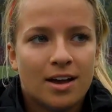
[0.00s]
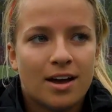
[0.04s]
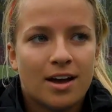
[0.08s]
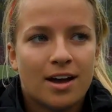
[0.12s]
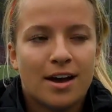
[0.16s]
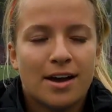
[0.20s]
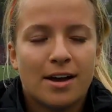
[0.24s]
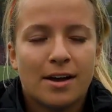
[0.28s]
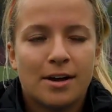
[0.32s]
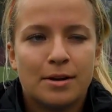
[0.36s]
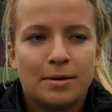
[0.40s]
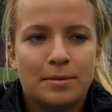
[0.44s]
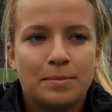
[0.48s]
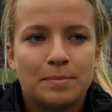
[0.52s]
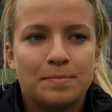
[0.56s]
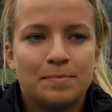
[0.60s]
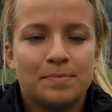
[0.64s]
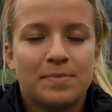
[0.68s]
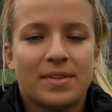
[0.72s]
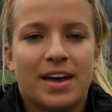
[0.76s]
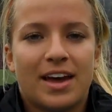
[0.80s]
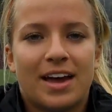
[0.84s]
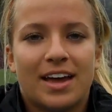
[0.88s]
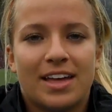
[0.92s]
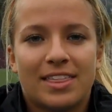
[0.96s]

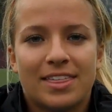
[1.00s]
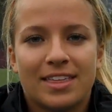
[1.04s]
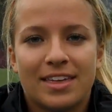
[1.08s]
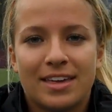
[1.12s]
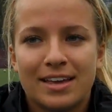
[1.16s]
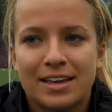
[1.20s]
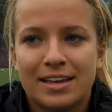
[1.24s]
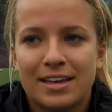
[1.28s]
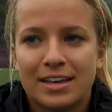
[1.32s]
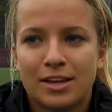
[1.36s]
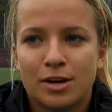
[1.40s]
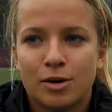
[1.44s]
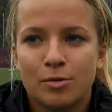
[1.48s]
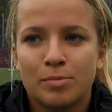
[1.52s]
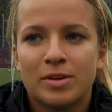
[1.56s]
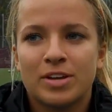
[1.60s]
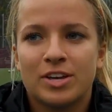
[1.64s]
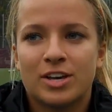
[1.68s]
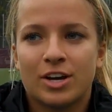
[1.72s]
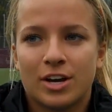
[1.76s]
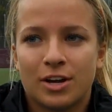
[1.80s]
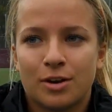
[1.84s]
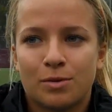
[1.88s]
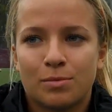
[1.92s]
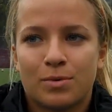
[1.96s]
I think it'll be
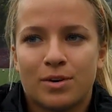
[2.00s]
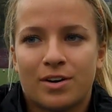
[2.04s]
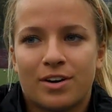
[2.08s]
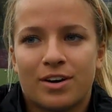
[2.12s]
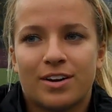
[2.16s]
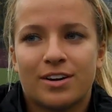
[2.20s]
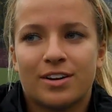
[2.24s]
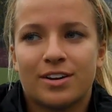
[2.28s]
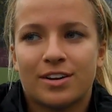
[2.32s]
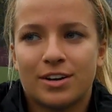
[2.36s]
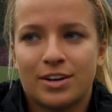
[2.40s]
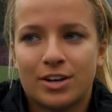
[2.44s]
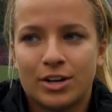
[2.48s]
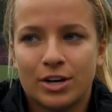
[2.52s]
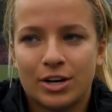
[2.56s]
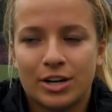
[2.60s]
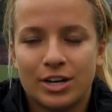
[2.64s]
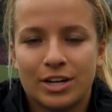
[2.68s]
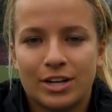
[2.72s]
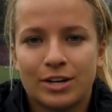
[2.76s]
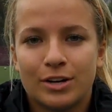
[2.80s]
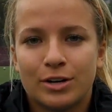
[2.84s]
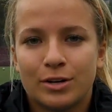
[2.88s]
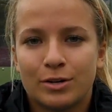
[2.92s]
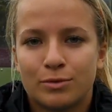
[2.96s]
good. We're on a
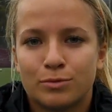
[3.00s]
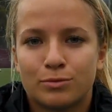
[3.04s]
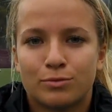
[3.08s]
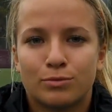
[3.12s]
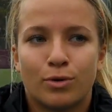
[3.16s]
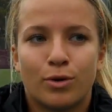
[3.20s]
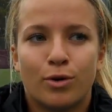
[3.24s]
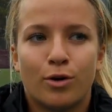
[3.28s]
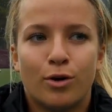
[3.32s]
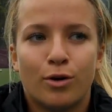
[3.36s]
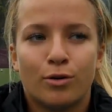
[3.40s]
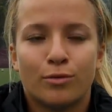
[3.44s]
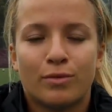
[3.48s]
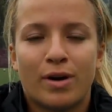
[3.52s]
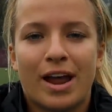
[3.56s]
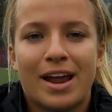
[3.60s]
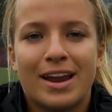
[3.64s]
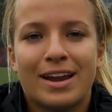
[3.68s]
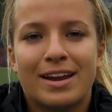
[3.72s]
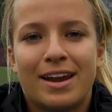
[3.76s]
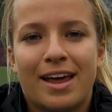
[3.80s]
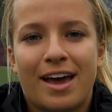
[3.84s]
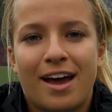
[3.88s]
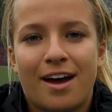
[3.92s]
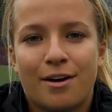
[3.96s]
good roll
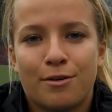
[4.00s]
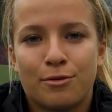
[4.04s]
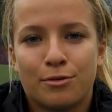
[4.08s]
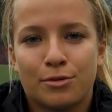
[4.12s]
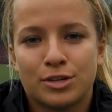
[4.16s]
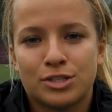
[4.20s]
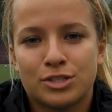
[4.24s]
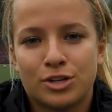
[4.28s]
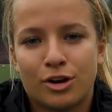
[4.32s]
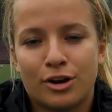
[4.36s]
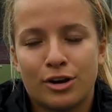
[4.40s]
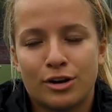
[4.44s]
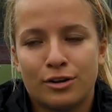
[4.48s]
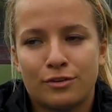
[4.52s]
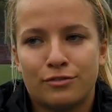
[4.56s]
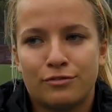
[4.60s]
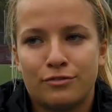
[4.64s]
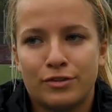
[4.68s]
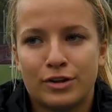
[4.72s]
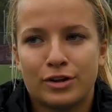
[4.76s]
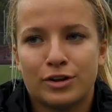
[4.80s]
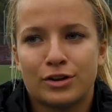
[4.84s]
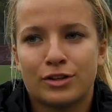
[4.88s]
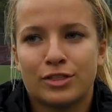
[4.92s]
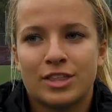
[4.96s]
right now. We're starting to
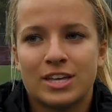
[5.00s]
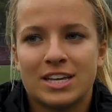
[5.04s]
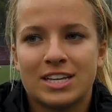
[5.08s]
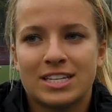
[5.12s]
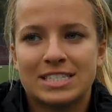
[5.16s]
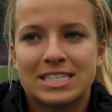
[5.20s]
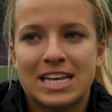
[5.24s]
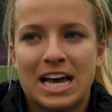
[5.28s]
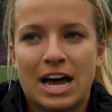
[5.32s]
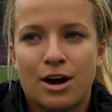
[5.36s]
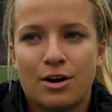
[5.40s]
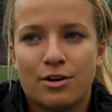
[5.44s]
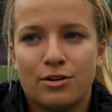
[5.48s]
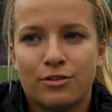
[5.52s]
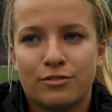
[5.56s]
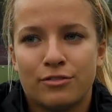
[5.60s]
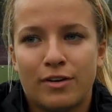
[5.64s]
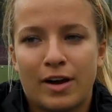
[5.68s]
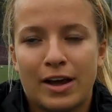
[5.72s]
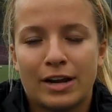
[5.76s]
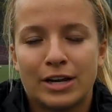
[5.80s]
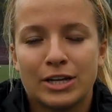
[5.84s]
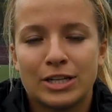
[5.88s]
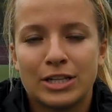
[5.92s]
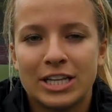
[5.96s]
figure things out
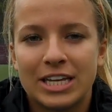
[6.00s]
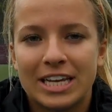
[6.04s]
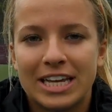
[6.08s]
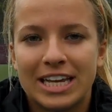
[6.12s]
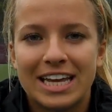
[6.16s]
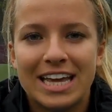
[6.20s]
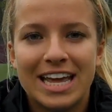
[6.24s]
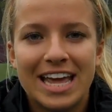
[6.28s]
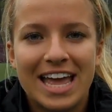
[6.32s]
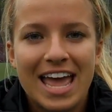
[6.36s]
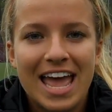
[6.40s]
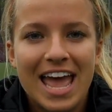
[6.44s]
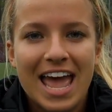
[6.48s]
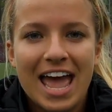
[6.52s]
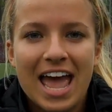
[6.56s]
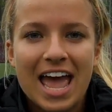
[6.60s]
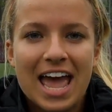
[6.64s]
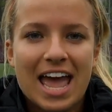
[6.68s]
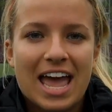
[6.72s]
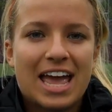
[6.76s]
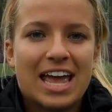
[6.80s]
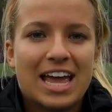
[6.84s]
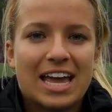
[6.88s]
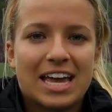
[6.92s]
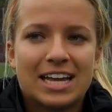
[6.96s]
finally.
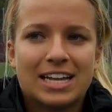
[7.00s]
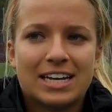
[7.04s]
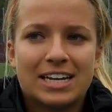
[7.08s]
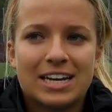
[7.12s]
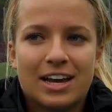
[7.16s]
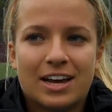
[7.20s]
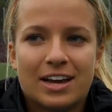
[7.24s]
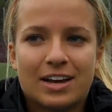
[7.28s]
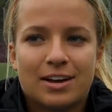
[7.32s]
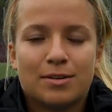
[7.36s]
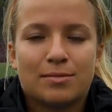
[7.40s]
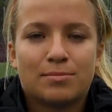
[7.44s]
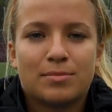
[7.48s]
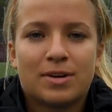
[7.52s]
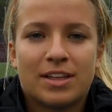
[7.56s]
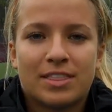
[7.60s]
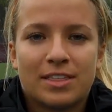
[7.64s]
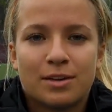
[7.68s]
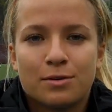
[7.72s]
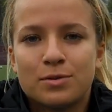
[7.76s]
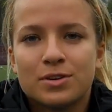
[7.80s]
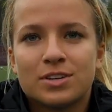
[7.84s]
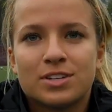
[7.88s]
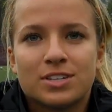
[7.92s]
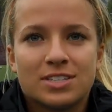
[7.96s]
And I
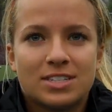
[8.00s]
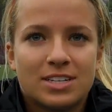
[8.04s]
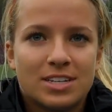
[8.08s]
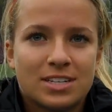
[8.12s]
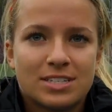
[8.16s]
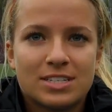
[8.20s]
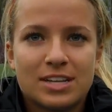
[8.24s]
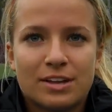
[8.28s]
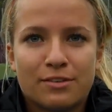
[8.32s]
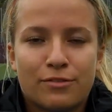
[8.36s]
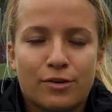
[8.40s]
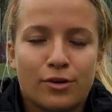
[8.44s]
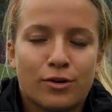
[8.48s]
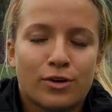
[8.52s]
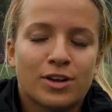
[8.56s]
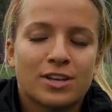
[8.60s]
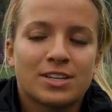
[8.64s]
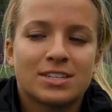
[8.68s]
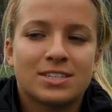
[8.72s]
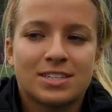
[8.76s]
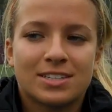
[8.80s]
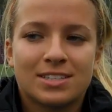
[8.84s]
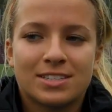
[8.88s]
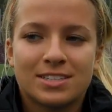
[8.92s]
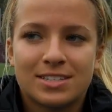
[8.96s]
think we just need to stay
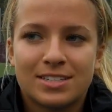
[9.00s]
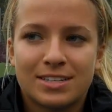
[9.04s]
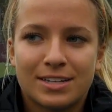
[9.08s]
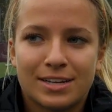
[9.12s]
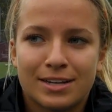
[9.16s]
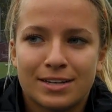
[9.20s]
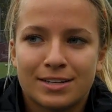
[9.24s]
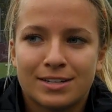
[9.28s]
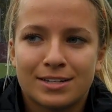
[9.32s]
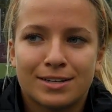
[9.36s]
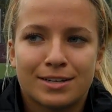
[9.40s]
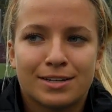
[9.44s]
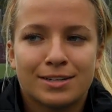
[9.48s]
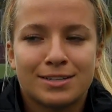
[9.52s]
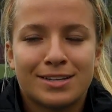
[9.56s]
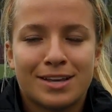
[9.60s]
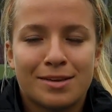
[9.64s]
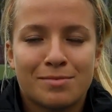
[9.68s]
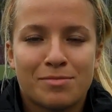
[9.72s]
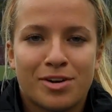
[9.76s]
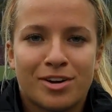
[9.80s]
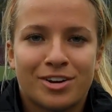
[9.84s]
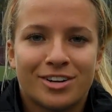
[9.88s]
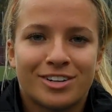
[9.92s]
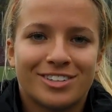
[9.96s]
focused and stick it to
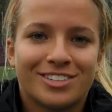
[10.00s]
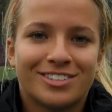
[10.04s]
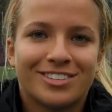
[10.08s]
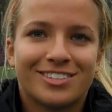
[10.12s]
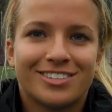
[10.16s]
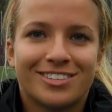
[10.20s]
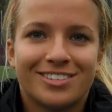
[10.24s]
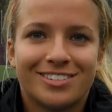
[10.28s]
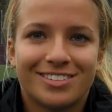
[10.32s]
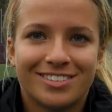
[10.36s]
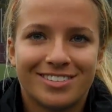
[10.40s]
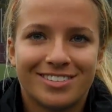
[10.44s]
St. Martin's.